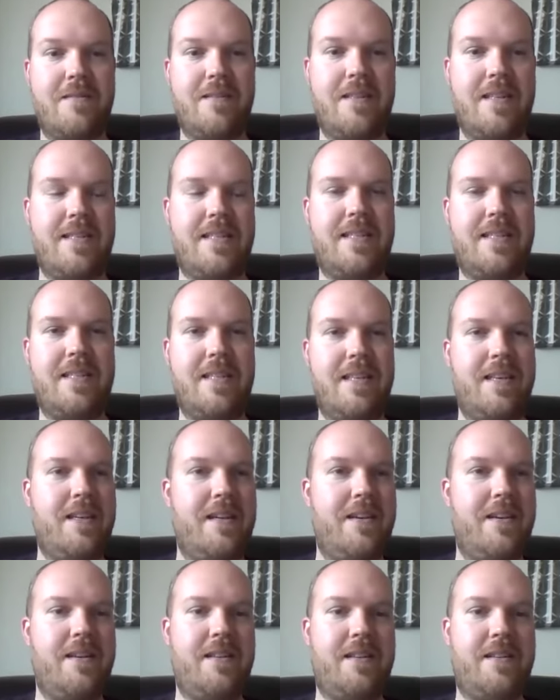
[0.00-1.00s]
Is it
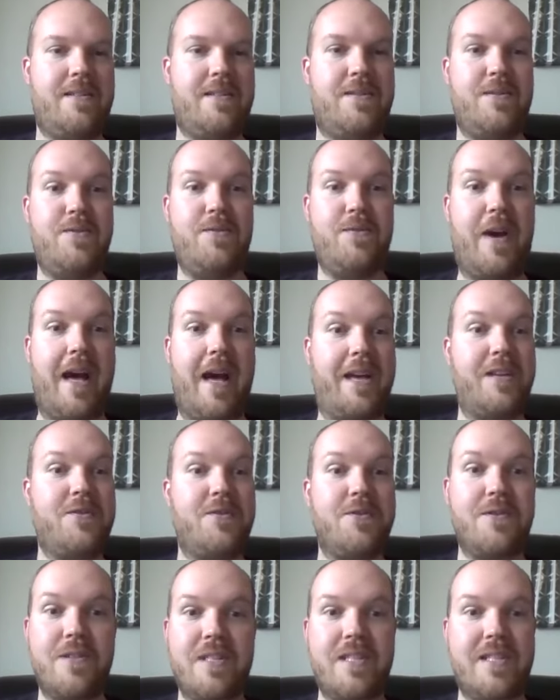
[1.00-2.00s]
this new
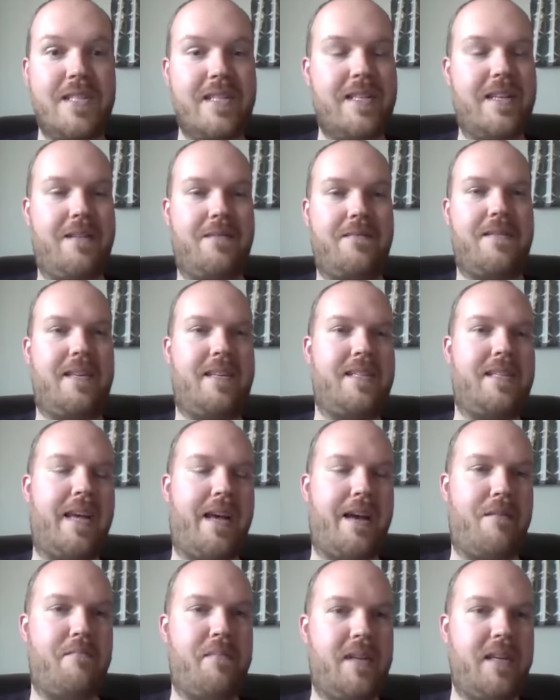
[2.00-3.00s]
hydrogen stuff that's
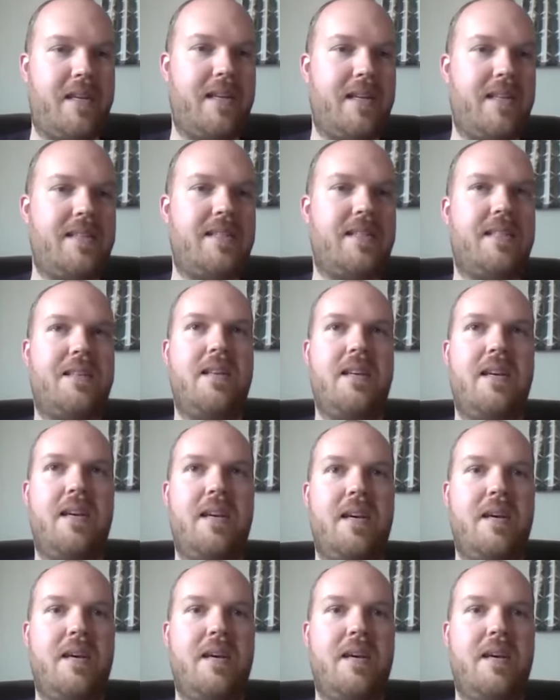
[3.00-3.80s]
happening? Is it